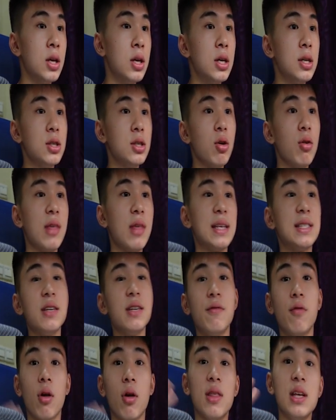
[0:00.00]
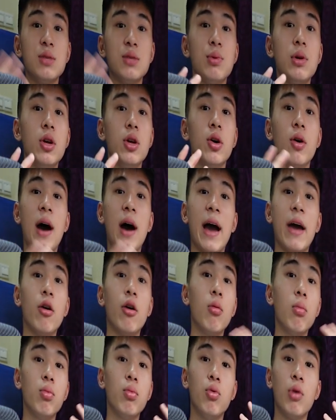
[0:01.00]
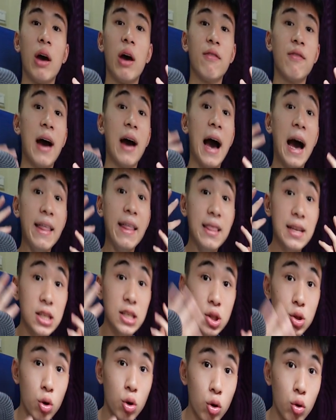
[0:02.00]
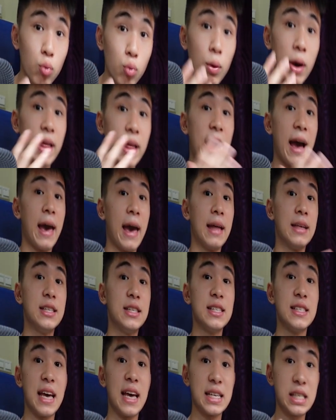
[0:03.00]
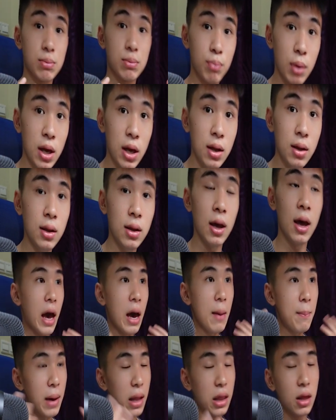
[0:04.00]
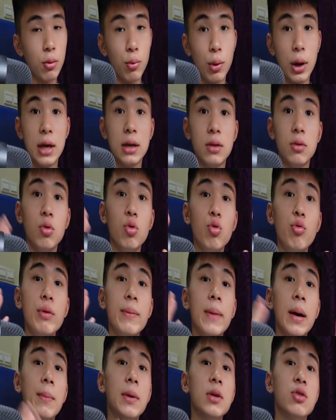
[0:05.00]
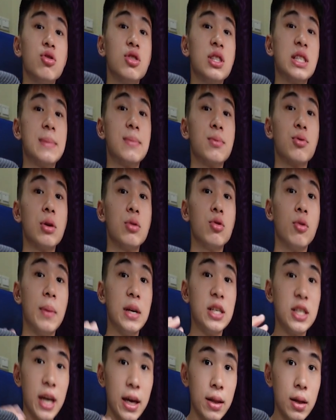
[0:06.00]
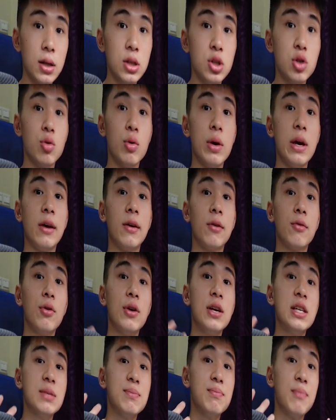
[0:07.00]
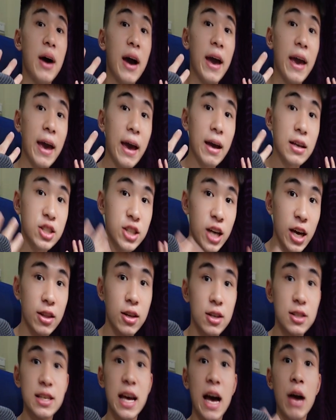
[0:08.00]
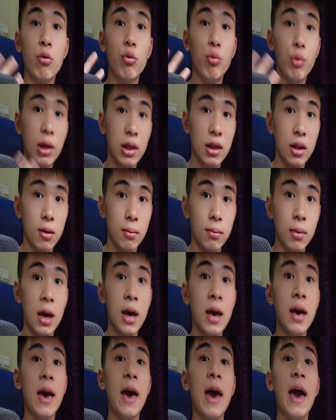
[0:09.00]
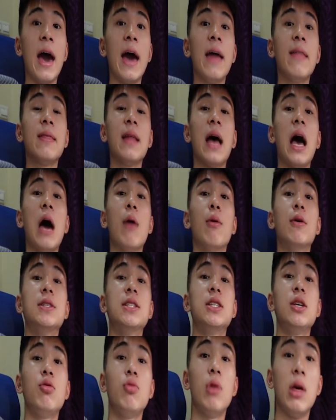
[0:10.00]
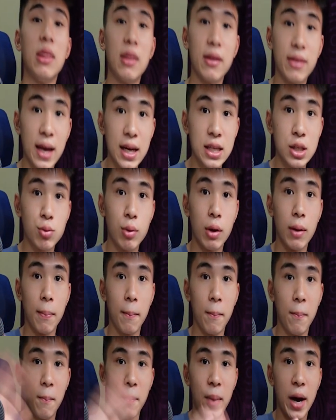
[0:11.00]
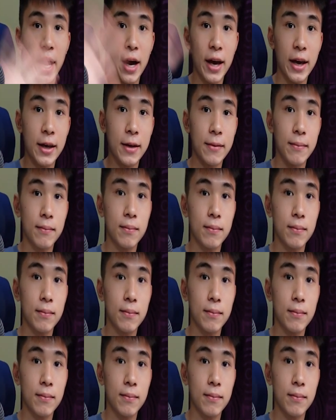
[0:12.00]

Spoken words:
So that's it for this video. I hope you have understood what I had just explained. And by the way, do remember to subscribe to my channel to increase my channel's algorithm. And I will see you in the next one. Bye.